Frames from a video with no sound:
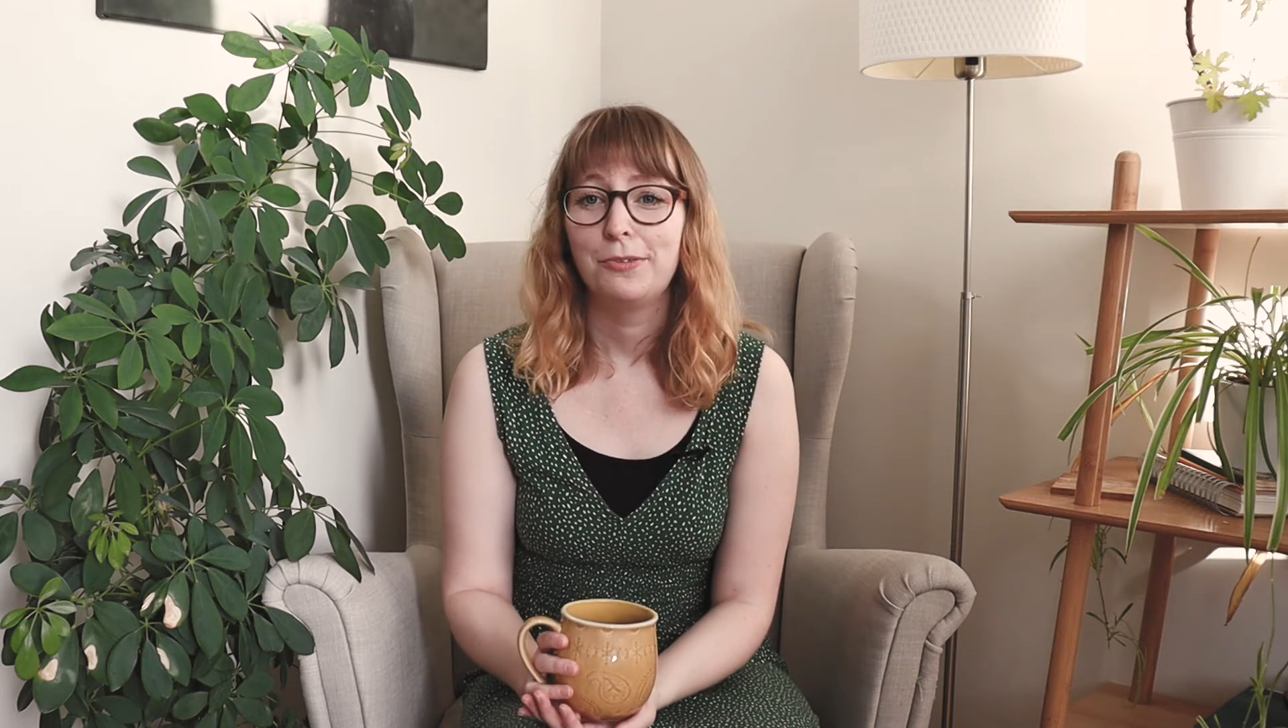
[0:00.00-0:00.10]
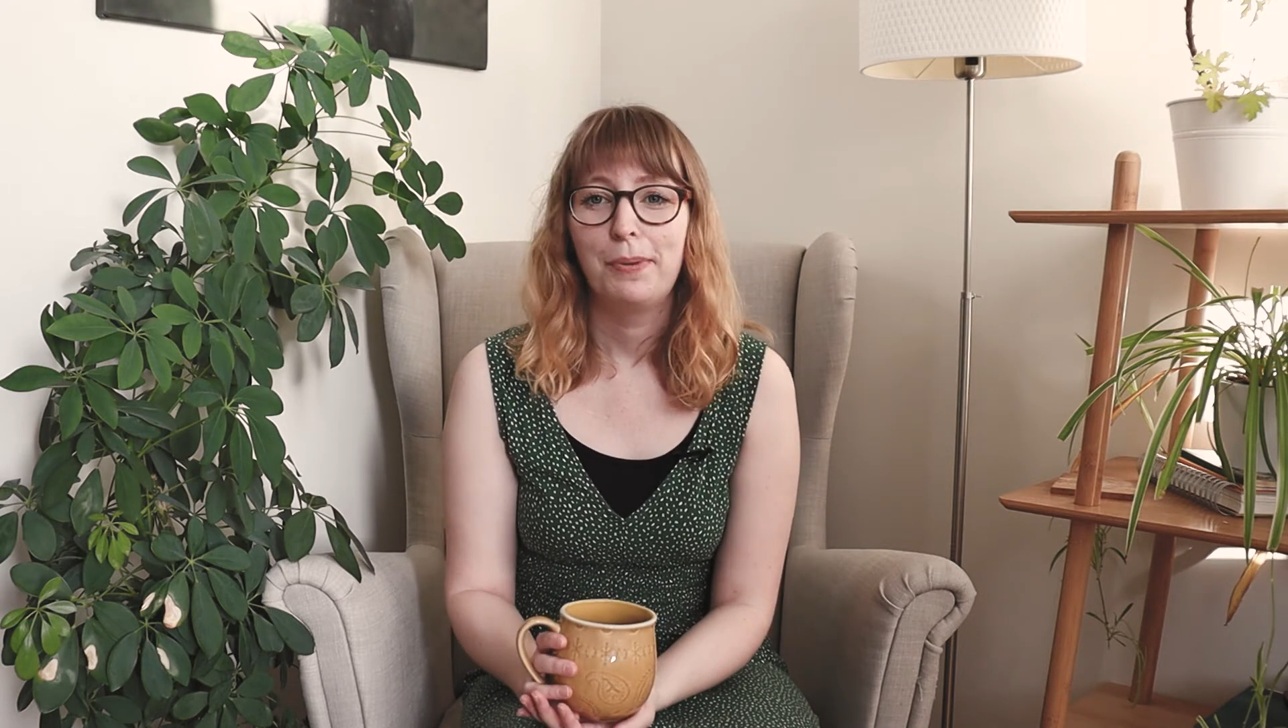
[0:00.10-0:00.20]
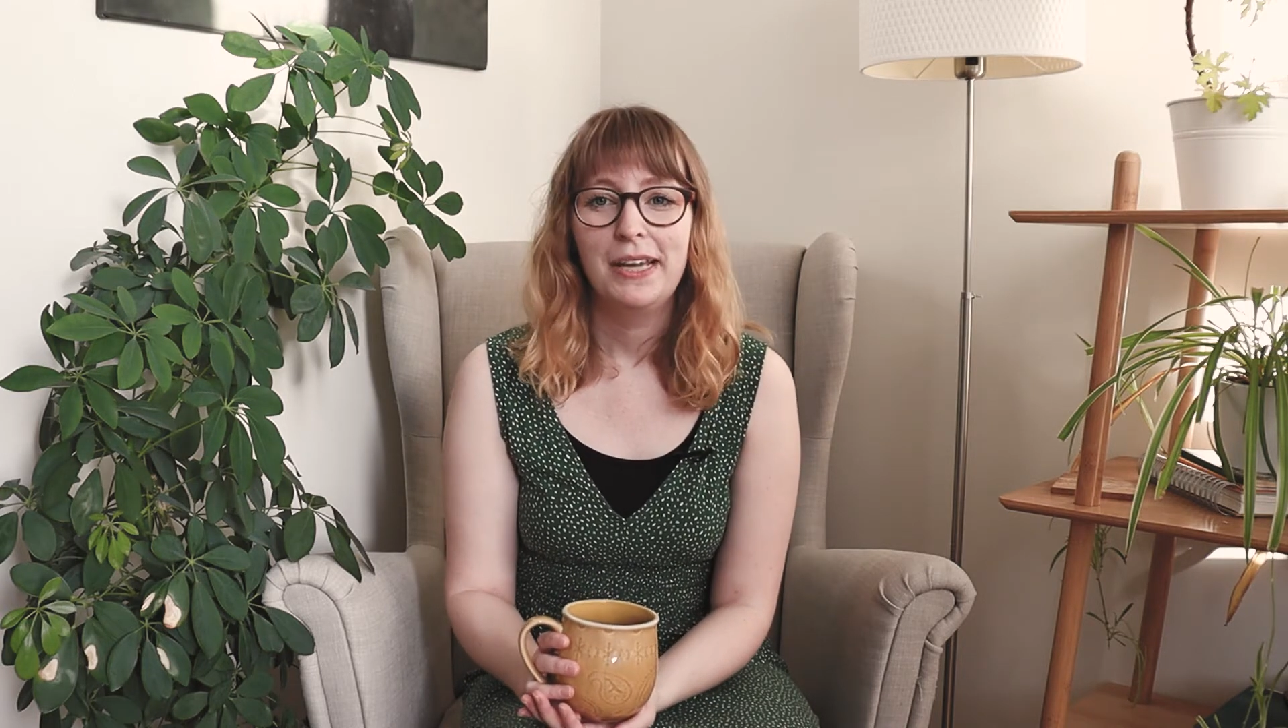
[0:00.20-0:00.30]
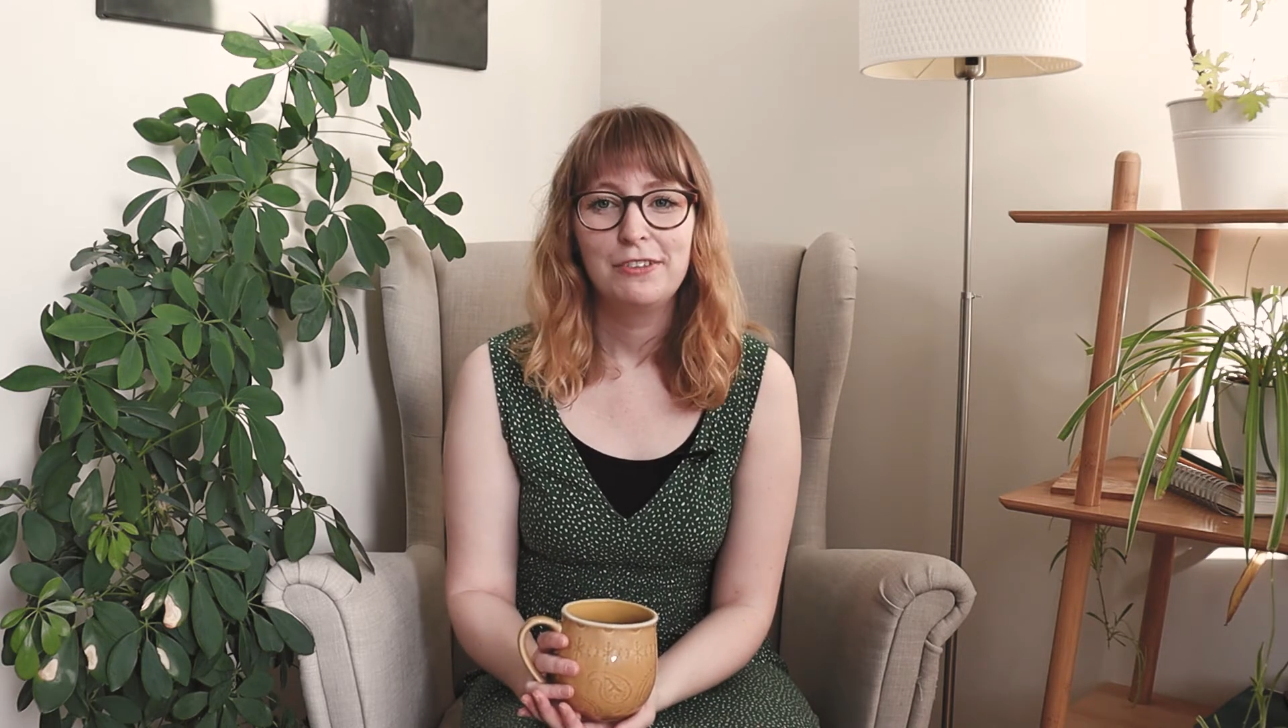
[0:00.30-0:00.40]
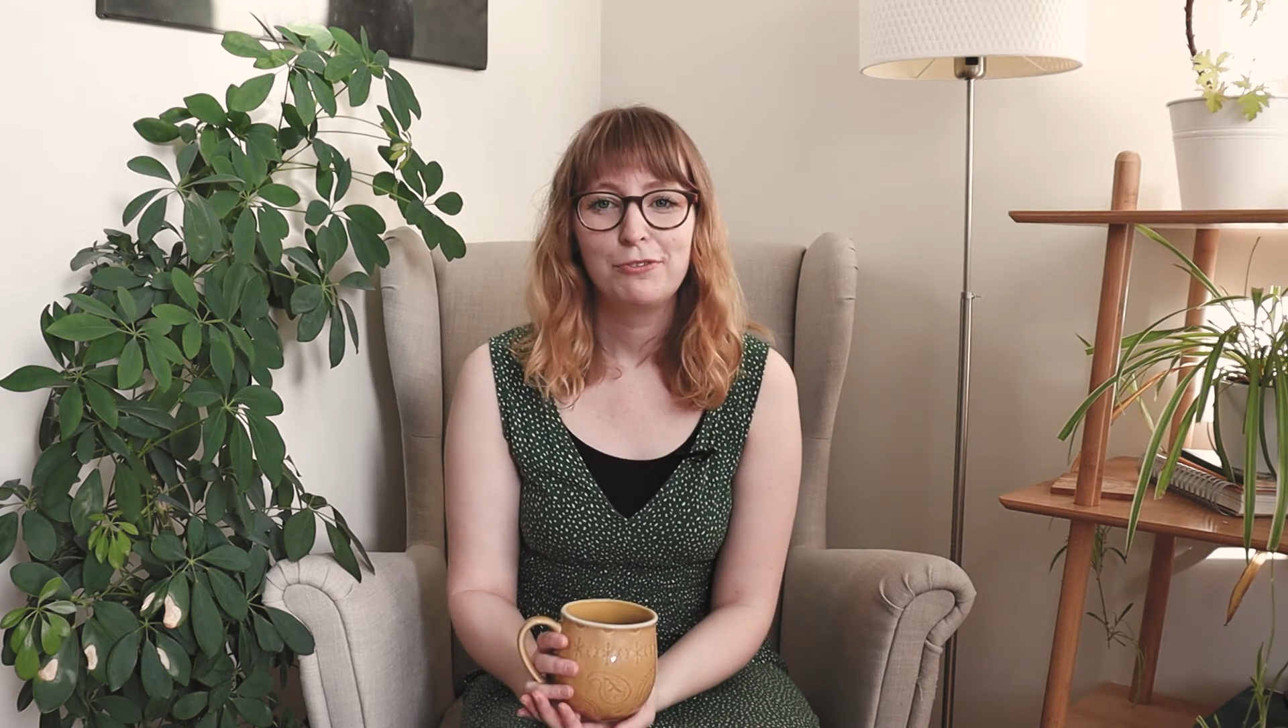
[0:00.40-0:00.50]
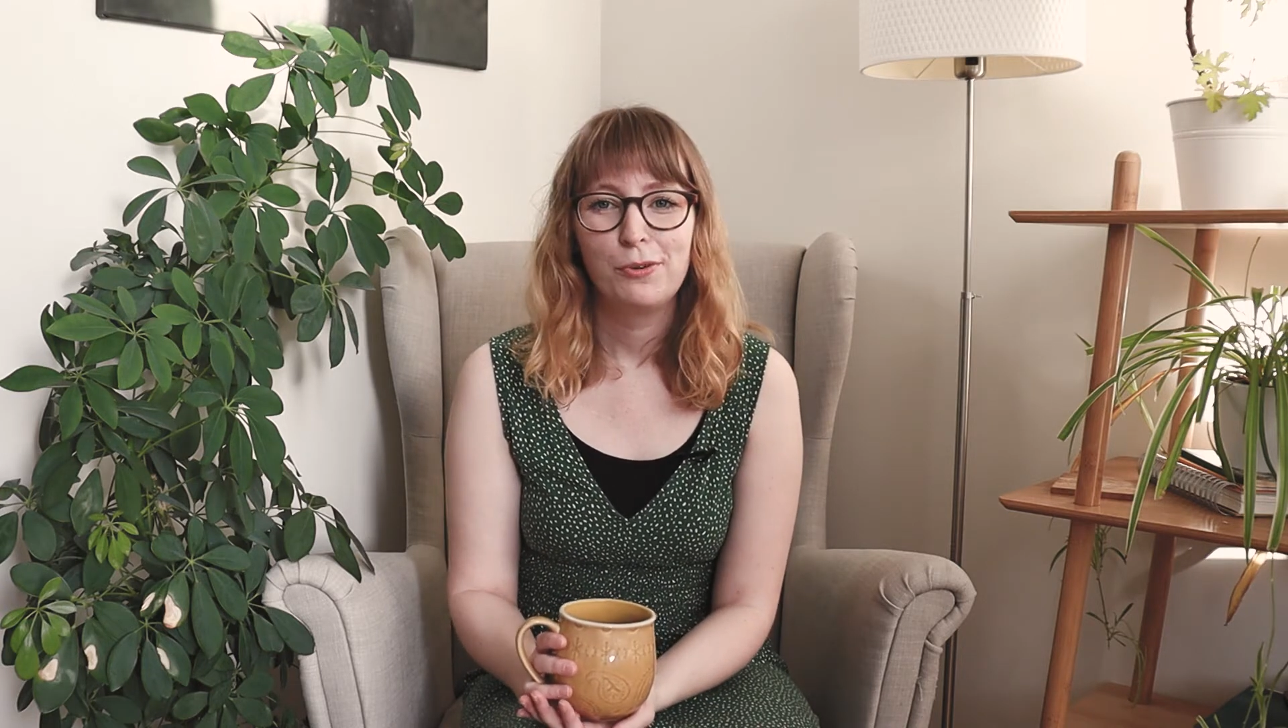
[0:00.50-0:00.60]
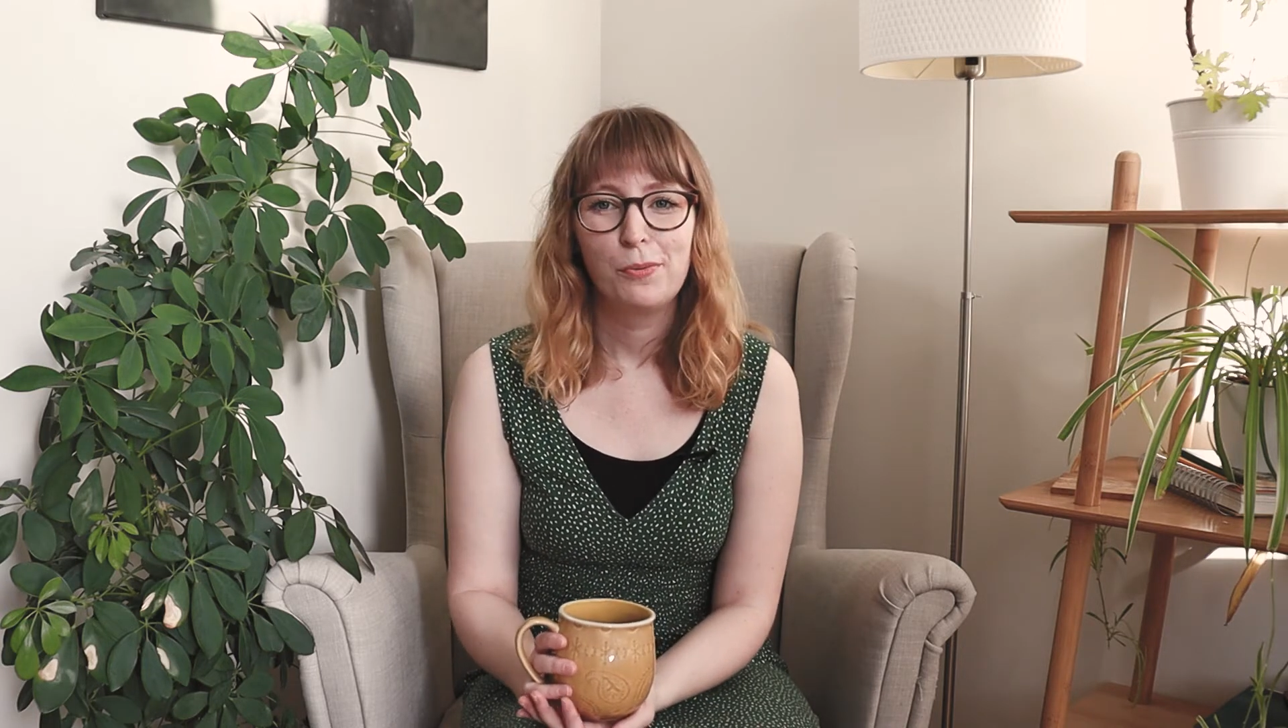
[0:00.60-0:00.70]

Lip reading: to paint for